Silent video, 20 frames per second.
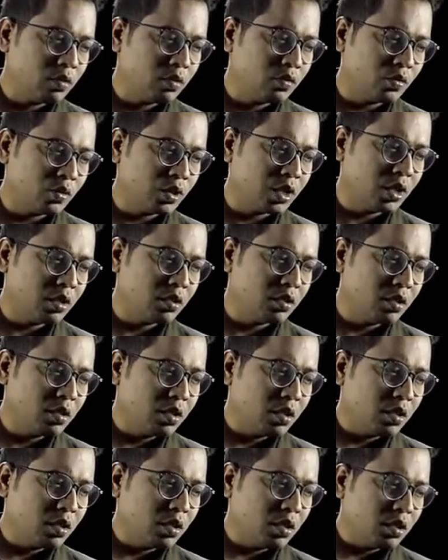Okay,
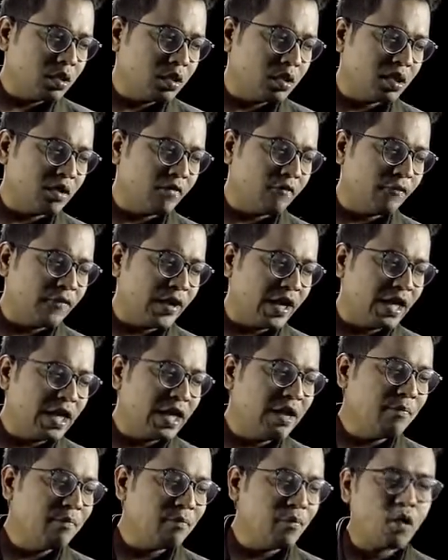the
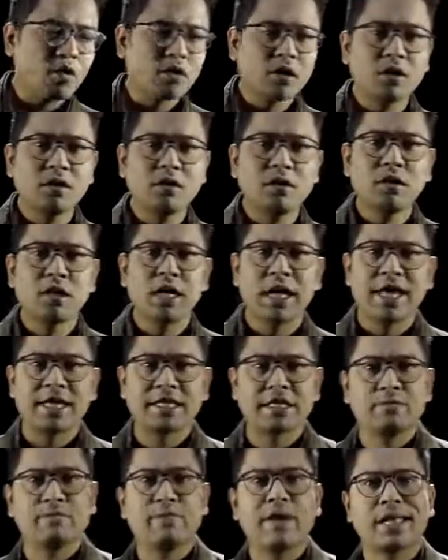very important
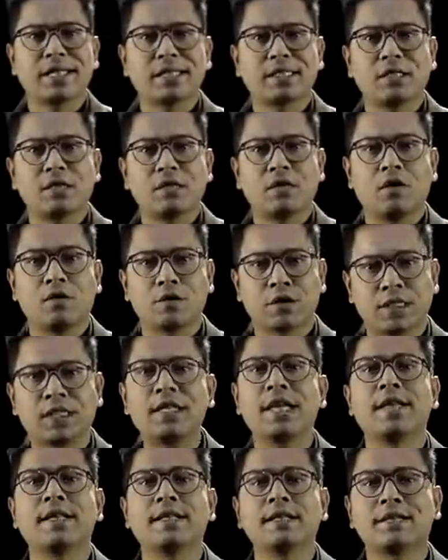aspects of
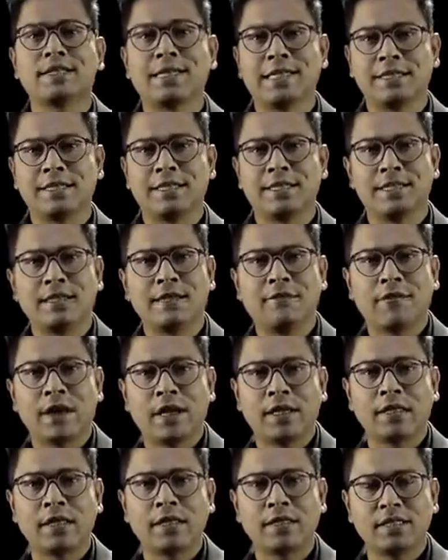state, such as the
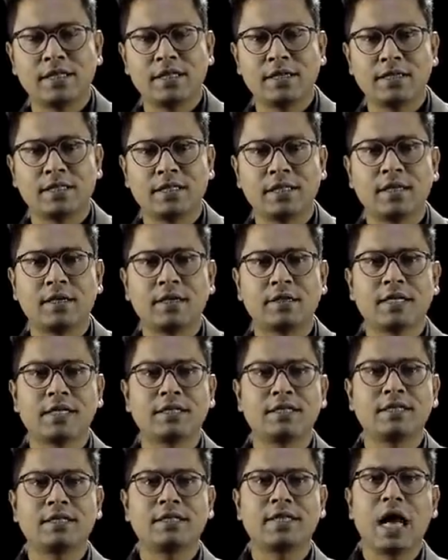finances,
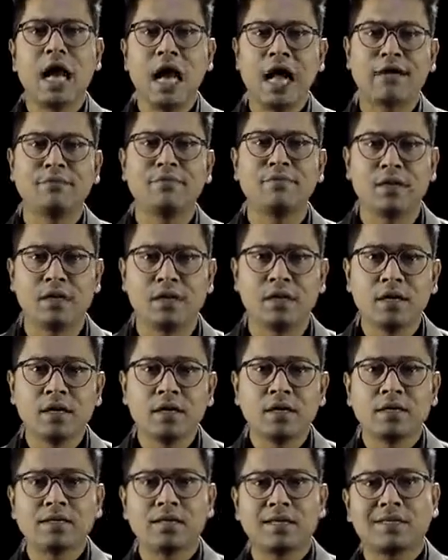such as the army,
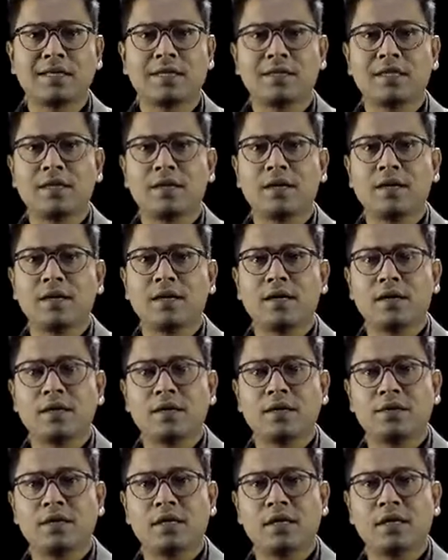such as
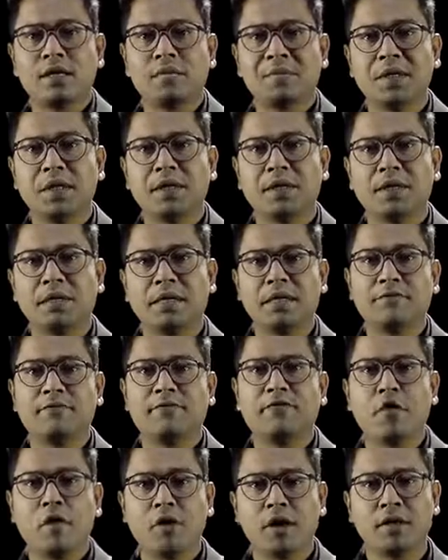you see the
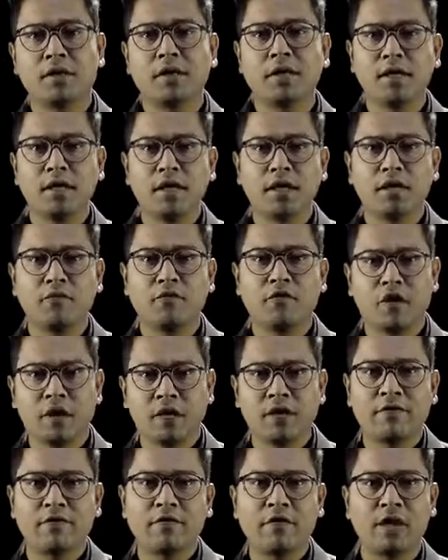
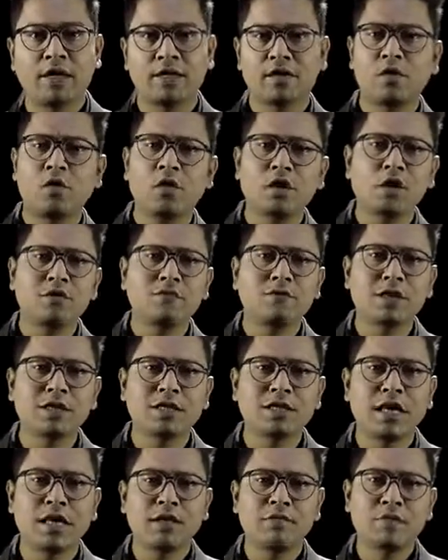foreign affairs, all of
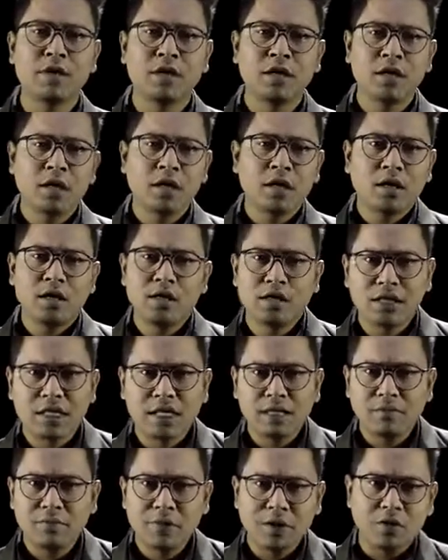these are, you
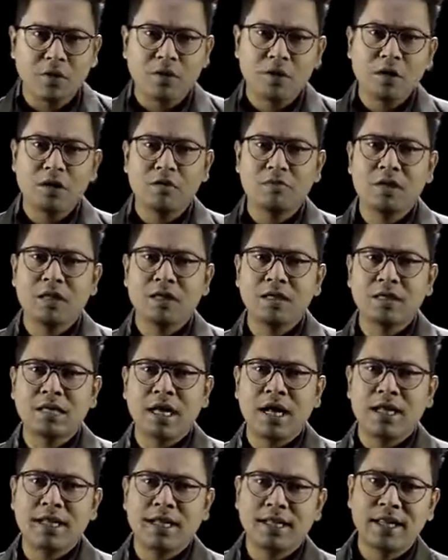see, all of these
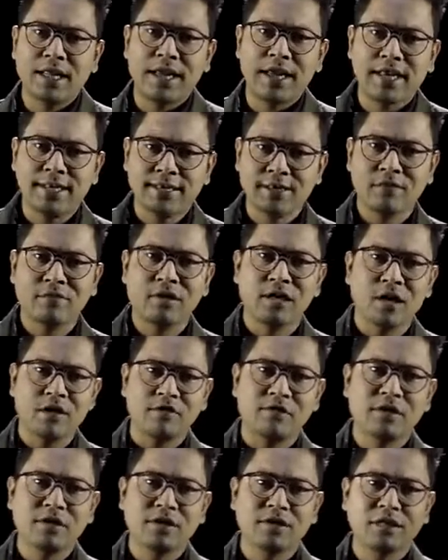are at the hands of the
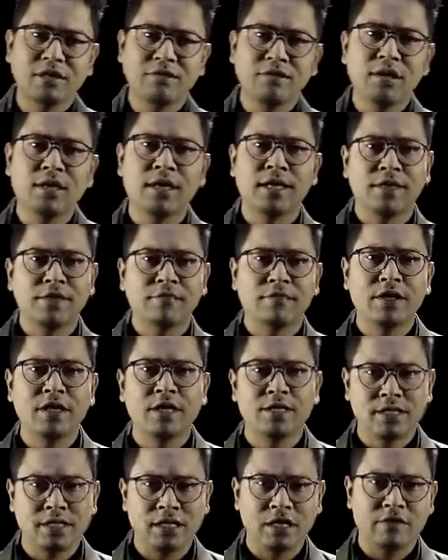Governor General and the
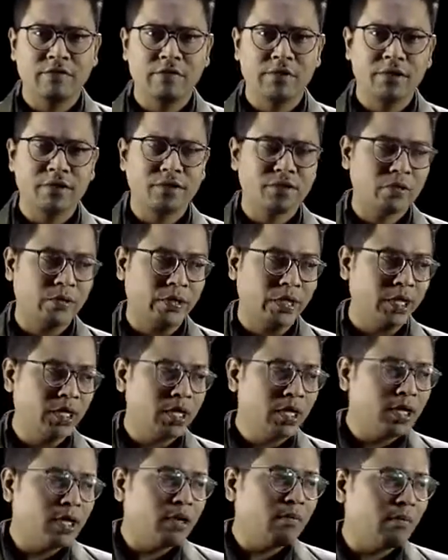various governors. Okay,
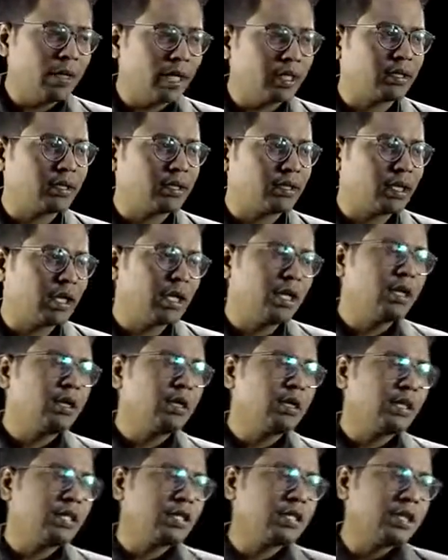but the
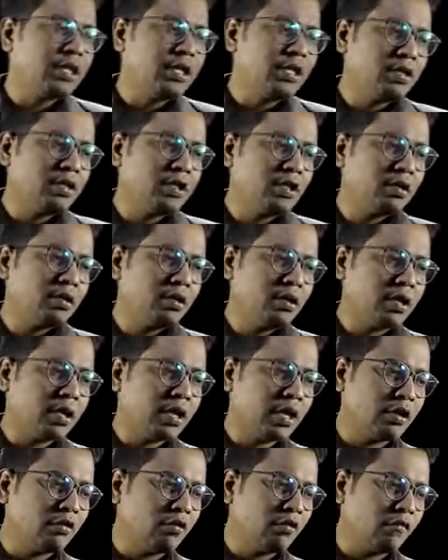legislature
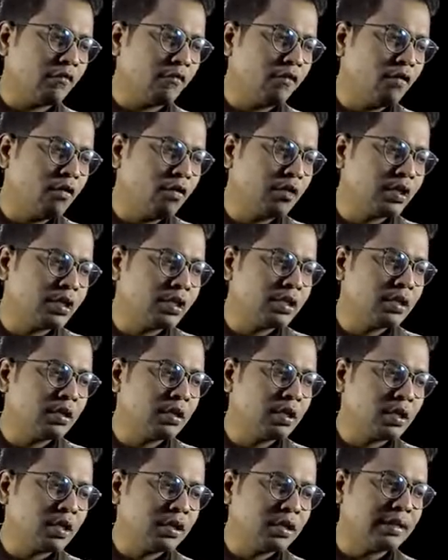can of course
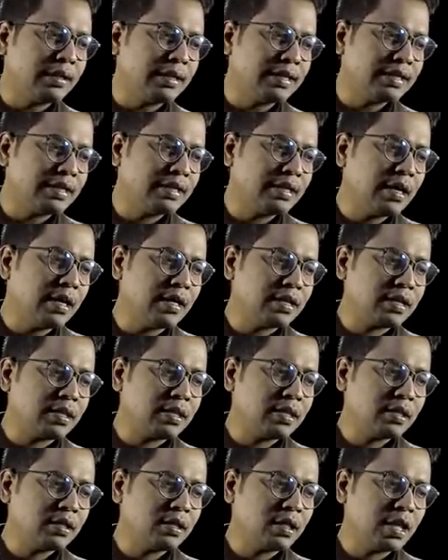
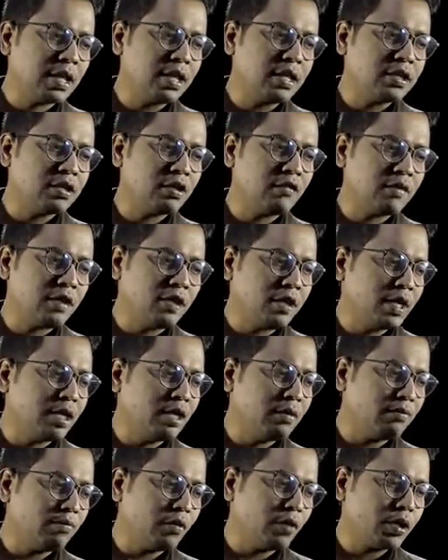discuss things of Indian
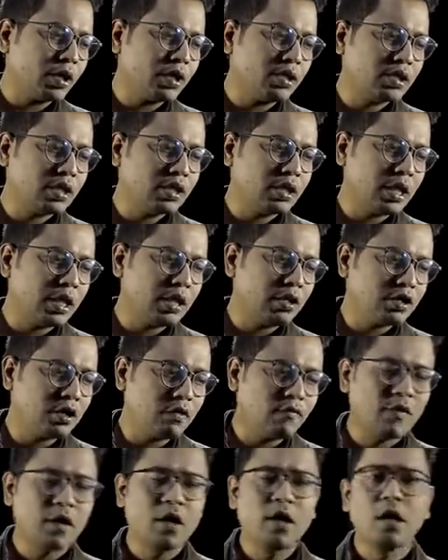importance and things
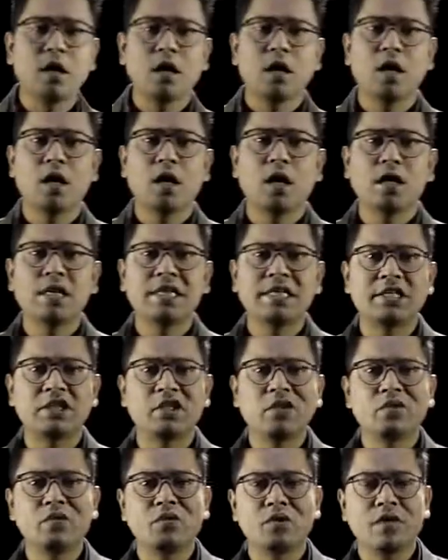of
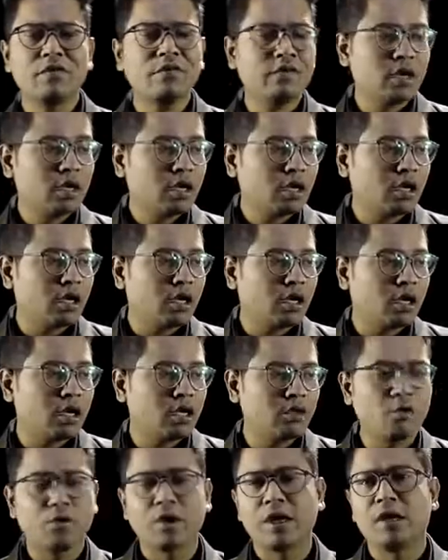issues of
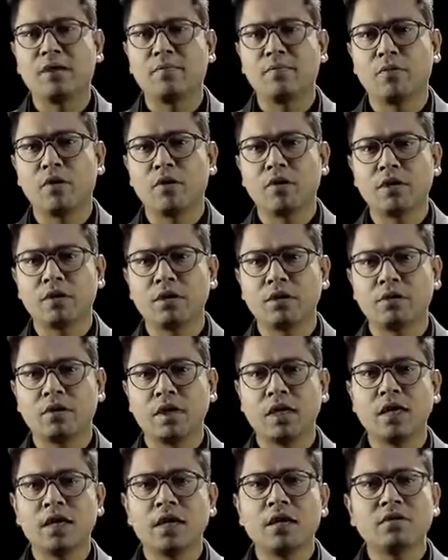local importance.
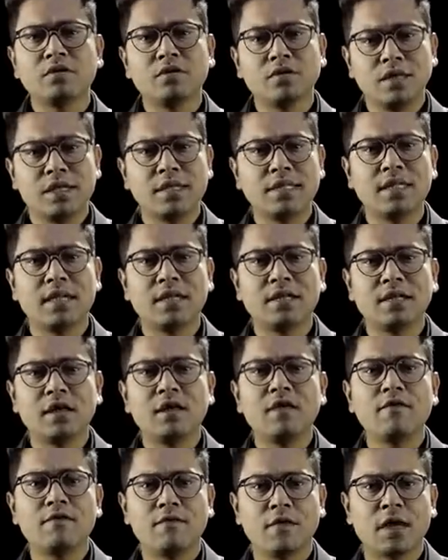Okay, so these are
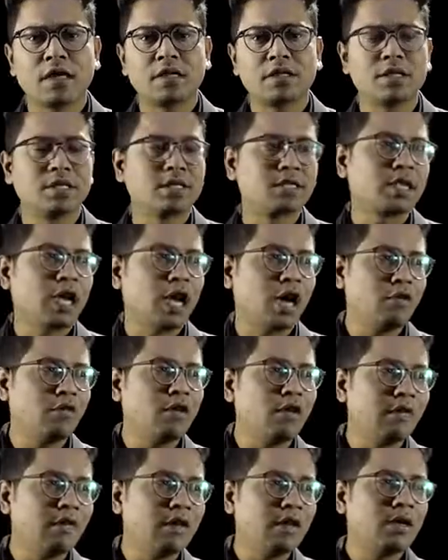the functions.
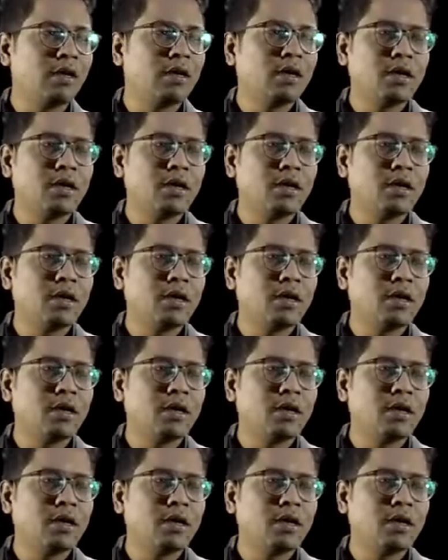However,